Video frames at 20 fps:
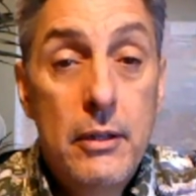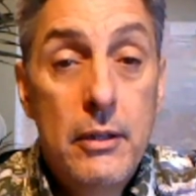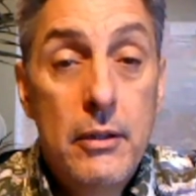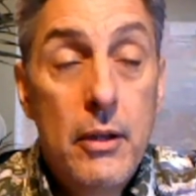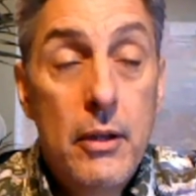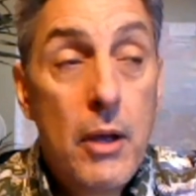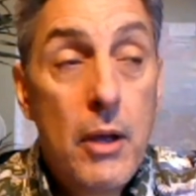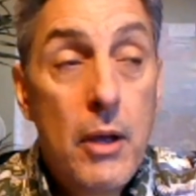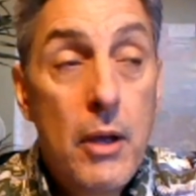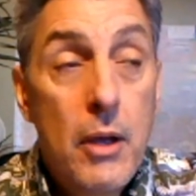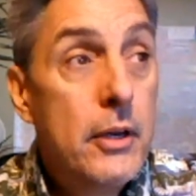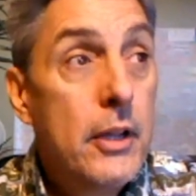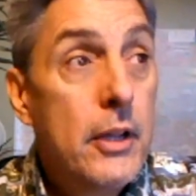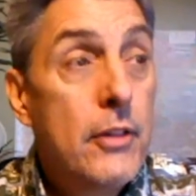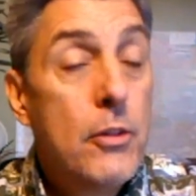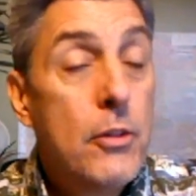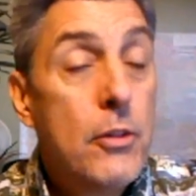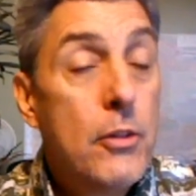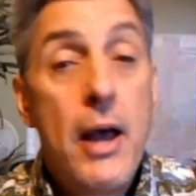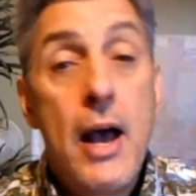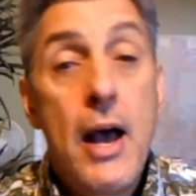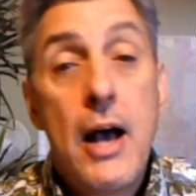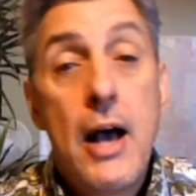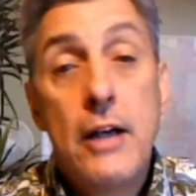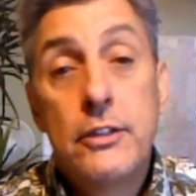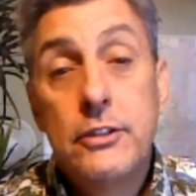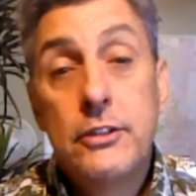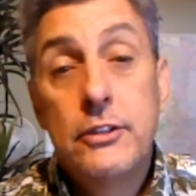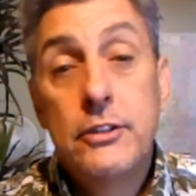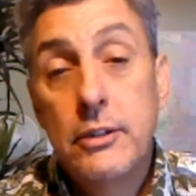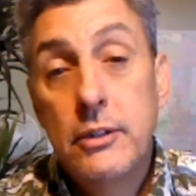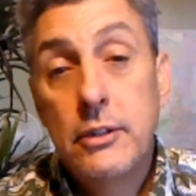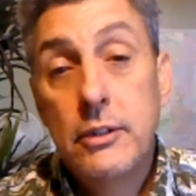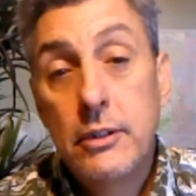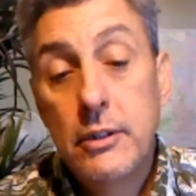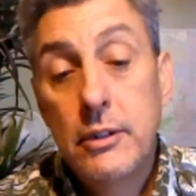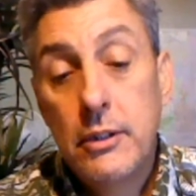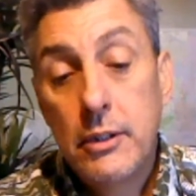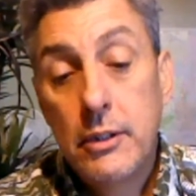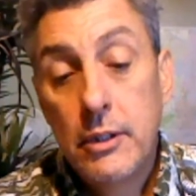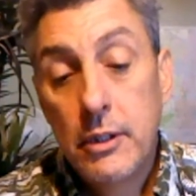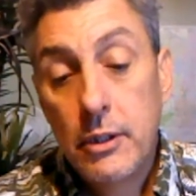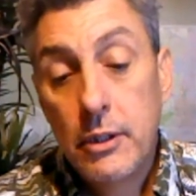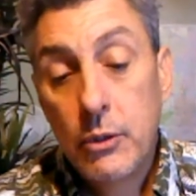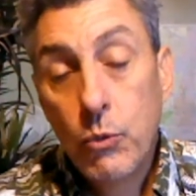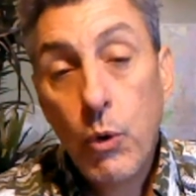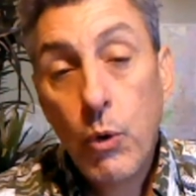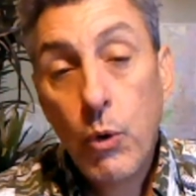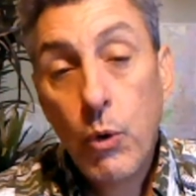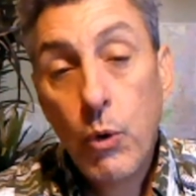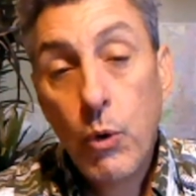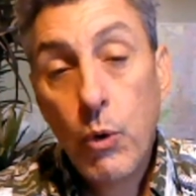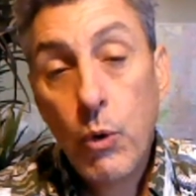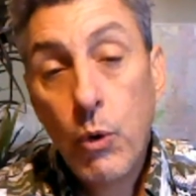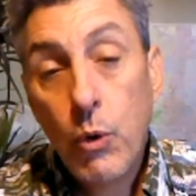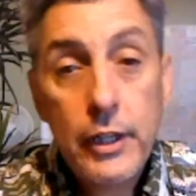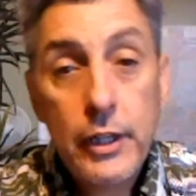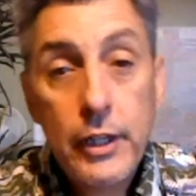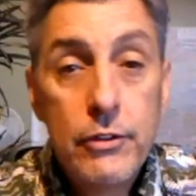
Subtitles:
I mean, in the past, what were your lead